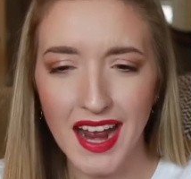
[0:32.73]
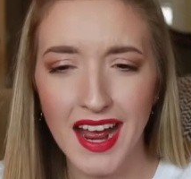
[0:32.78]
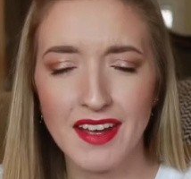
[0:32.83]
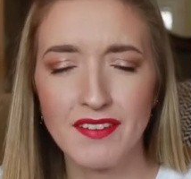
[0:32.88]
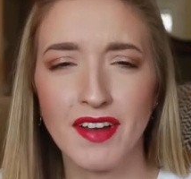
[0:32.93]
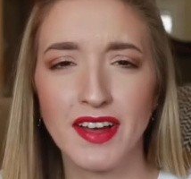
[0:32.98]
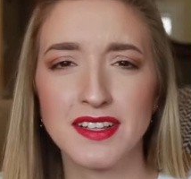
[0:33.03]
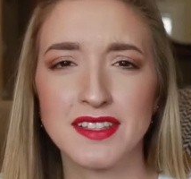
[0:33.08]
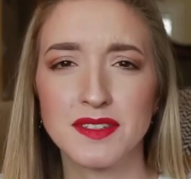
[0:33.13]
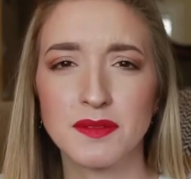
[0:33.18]

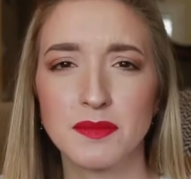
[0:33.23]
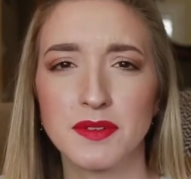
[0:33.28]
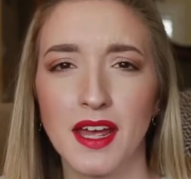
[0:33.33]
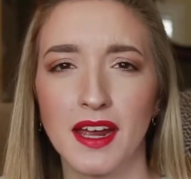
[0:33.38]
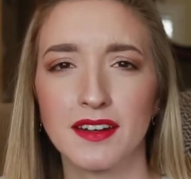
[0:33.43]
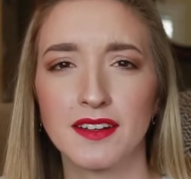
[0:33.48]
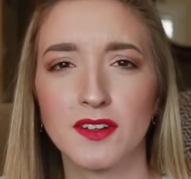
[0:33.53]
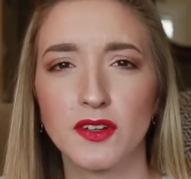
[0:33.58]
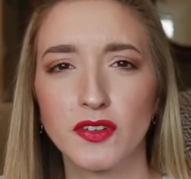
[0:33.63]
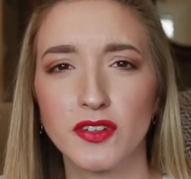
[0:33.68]
I've had some
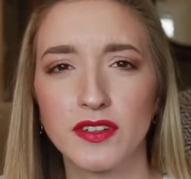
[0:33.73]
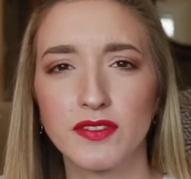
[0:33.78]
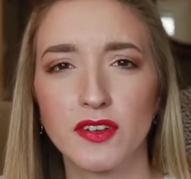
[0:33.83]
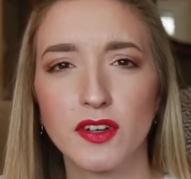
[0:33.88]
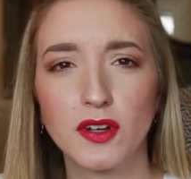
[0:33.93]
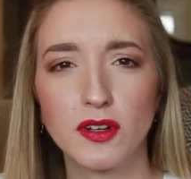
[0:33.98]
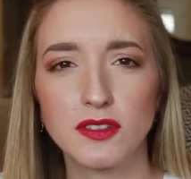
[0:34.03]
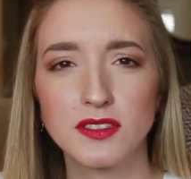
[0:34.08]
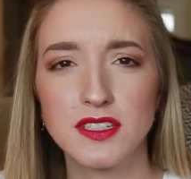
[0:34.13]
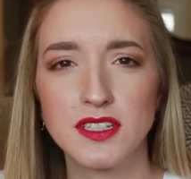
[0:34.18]
technical
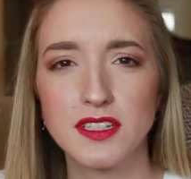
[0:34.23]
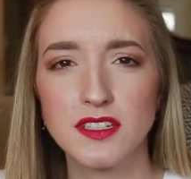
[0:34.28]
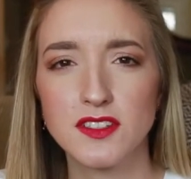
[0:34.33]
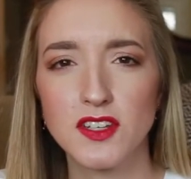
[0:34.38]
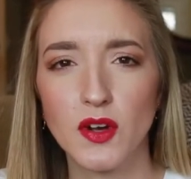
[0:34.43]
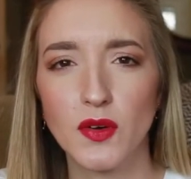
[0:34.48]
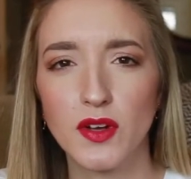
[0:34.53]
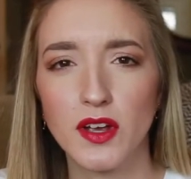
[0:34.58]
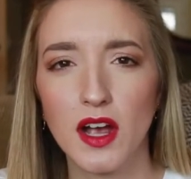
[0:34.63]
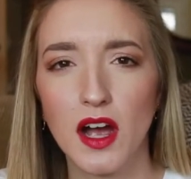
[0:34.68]
difficulties
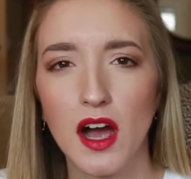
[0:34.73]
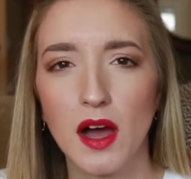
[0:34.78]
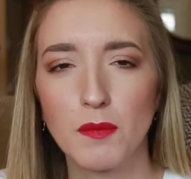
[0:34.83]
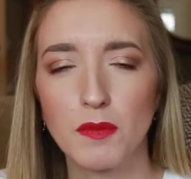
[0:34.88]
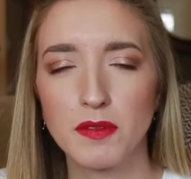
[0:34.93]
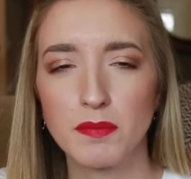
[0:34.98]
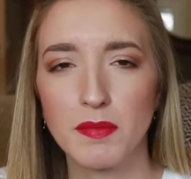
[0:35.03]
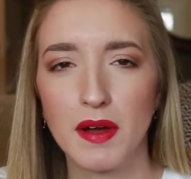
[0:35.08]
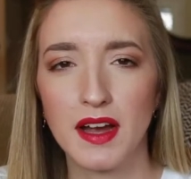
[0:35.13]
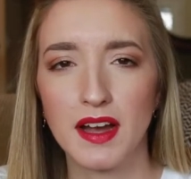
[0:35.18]
going on
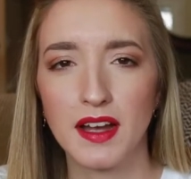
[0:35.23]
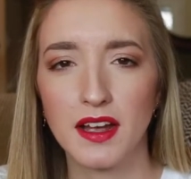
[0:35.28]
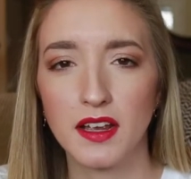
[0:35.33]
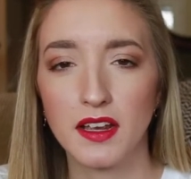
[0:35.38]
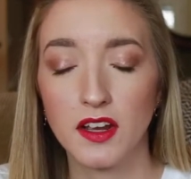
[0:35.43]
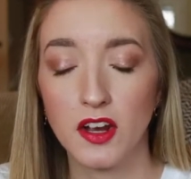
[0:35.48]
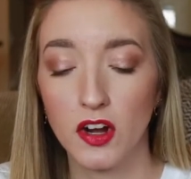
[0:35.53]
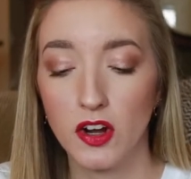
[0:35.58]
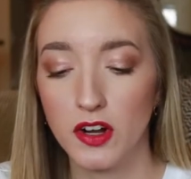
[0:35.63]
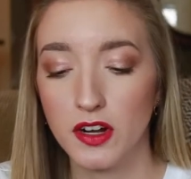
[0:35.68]
with
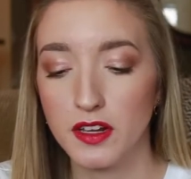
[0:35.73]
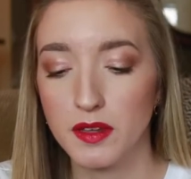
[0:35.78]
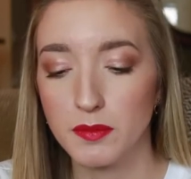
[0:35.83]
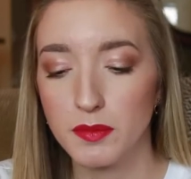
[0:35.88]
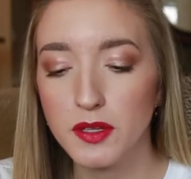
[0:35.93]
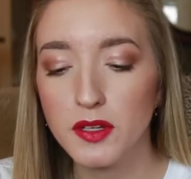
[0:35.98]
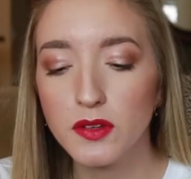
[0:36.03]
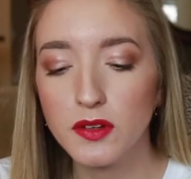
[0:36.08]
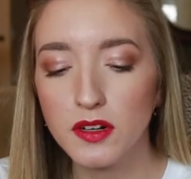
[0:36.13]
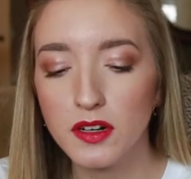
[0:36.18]
my current
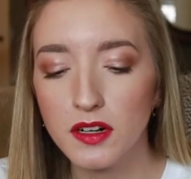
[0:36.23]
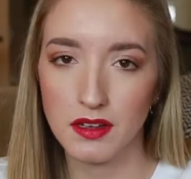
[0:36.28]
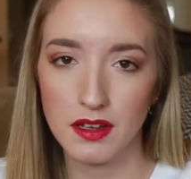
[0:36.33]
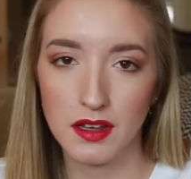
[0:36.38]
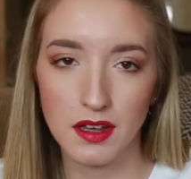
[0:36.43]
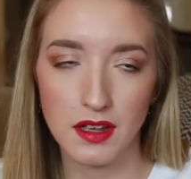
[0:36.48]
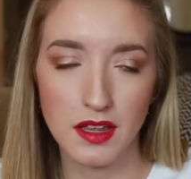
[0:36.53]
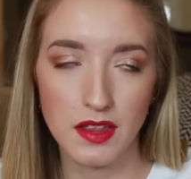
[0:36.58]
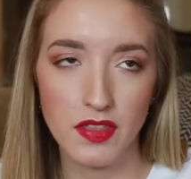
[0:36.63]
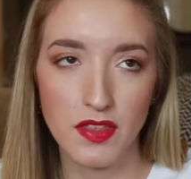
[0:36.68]
computer.
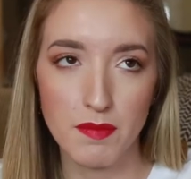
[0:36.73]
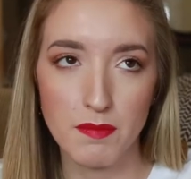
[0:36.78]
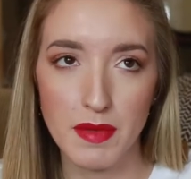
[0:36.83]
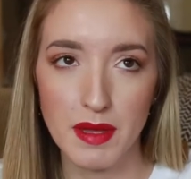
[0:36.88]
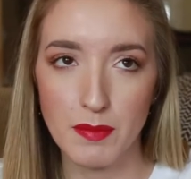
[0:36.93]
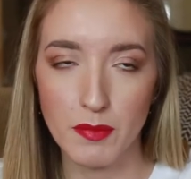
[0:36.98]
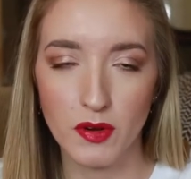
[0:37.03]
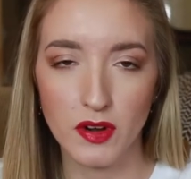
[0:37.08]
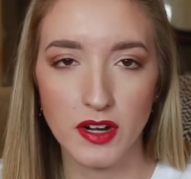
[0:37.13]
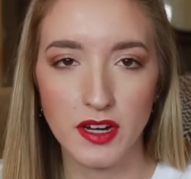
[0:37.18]
The
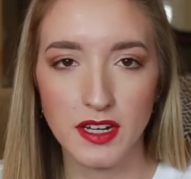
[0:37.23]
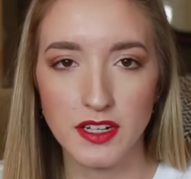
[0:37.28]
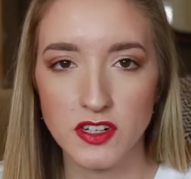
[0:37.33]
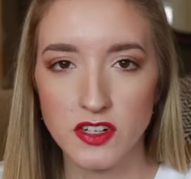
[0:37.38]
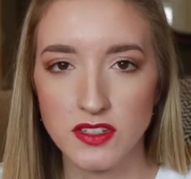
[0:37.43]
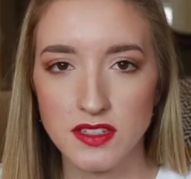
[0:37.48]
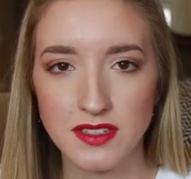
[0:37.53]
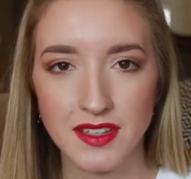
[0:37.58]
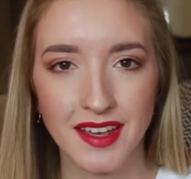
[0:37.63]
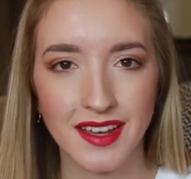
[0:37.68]
memory
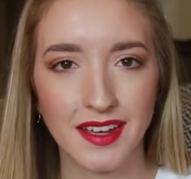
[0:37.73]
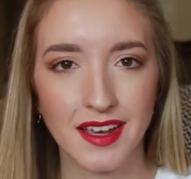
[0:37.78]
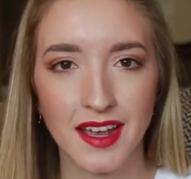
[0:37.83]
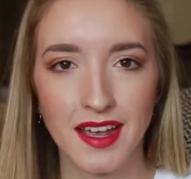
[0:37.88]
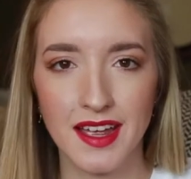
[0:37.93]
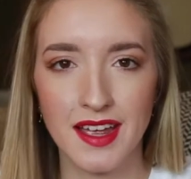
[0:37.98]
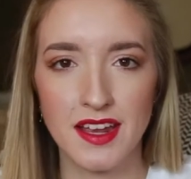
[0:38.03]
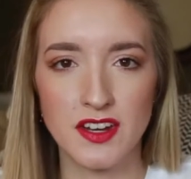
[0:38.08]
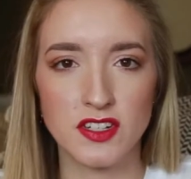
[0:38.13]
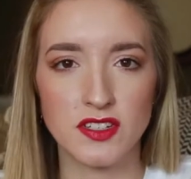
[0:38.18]
just like,
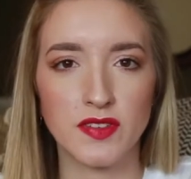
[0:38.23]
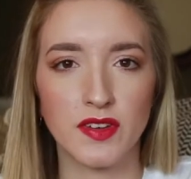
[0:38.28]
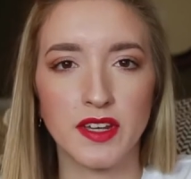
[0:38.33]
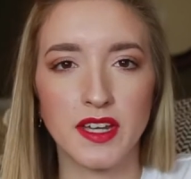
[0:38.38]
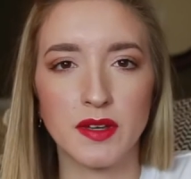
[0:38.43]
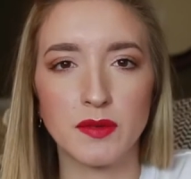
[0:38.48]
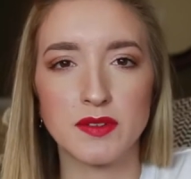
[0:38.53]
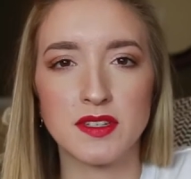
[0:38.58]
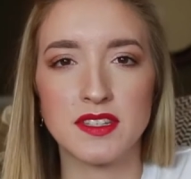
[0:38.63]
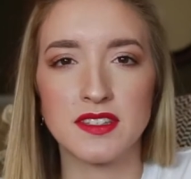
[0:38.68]
it just felt
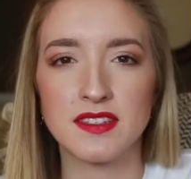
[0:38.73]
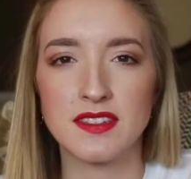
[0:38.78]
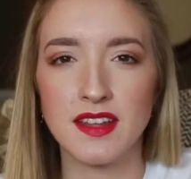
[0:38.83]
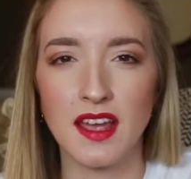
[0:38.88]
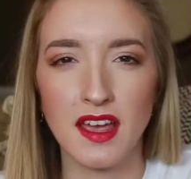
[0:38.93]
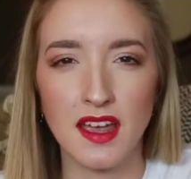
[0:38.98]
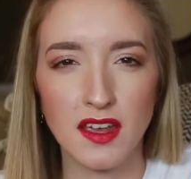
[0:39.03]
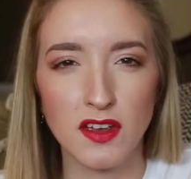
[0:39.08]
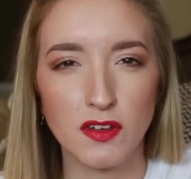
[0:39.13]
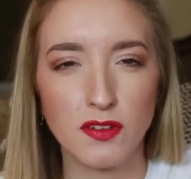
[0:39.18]
like it was
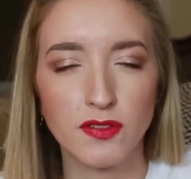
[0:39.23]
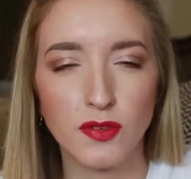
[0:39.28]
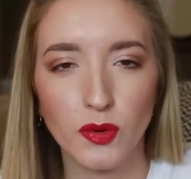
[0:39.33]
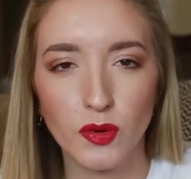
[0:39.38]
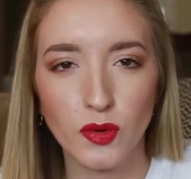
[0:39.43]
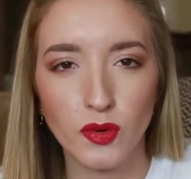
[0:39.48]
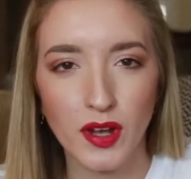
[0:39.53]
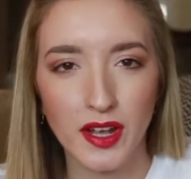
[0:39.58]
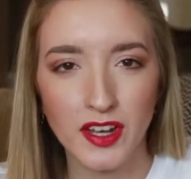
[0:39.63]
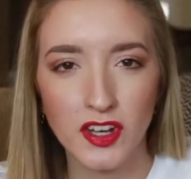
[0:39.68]
staying
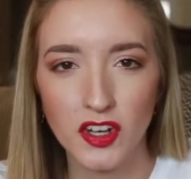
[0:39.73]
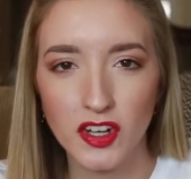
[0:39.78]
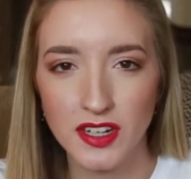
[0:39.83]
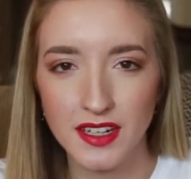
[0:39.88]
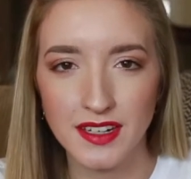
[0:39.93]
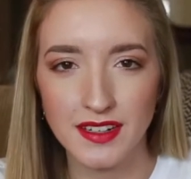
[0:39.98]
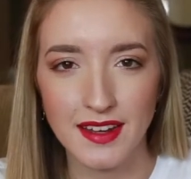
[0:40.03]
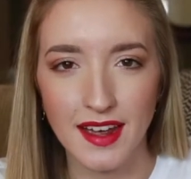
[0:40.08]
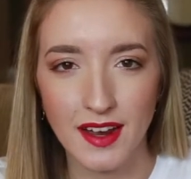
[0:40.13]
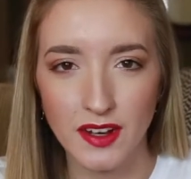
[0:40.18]
full. I
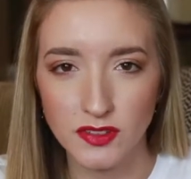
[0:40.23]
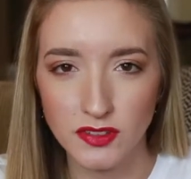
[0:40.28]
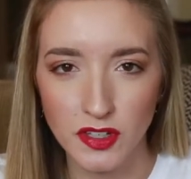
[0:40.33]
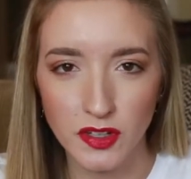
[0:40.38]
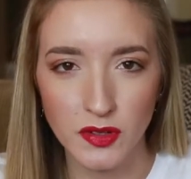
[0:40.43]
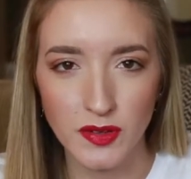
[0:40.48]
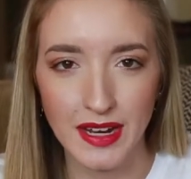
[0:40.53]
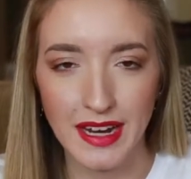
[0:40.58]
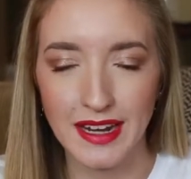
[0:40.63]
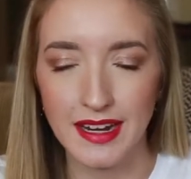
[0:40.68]
couldn't
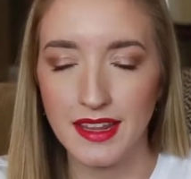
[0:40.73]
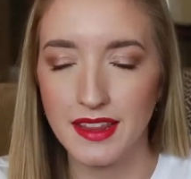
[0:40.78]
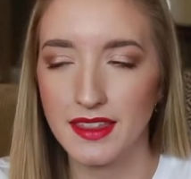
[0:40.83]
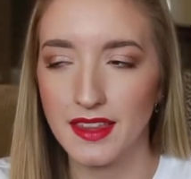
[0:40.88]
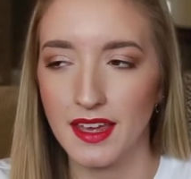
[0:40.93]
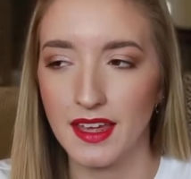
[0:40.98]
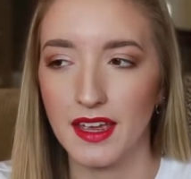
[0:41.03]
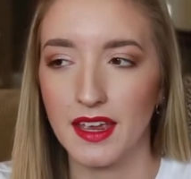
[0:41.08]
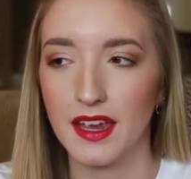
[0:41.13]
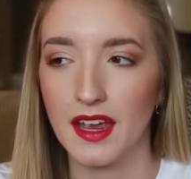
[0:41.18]
download
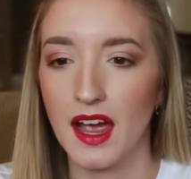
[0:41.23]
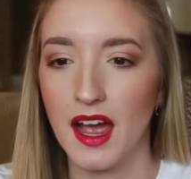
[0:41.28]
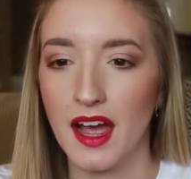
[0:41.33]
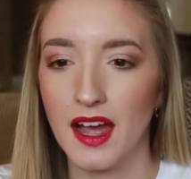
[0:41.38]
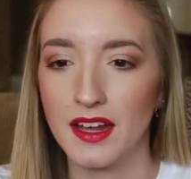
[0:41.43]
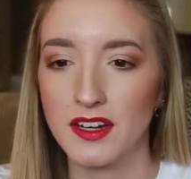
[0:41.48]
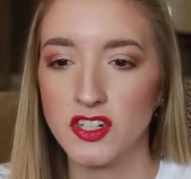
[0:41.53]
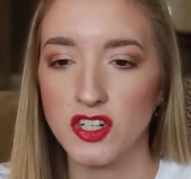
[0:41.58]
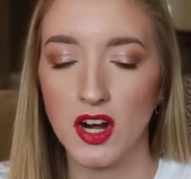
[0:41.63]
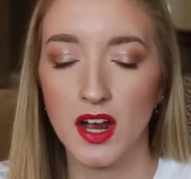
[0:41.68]
anything.
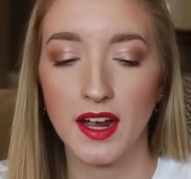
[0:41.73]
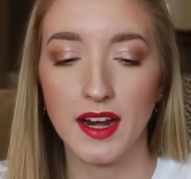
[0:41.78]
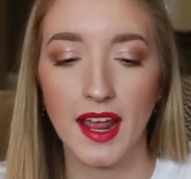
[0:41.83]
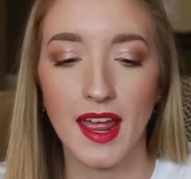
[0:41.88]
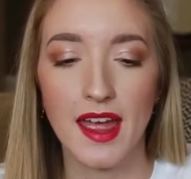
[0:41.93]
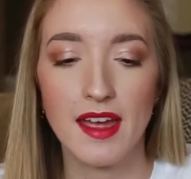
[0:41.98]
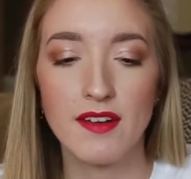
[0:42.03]
I tried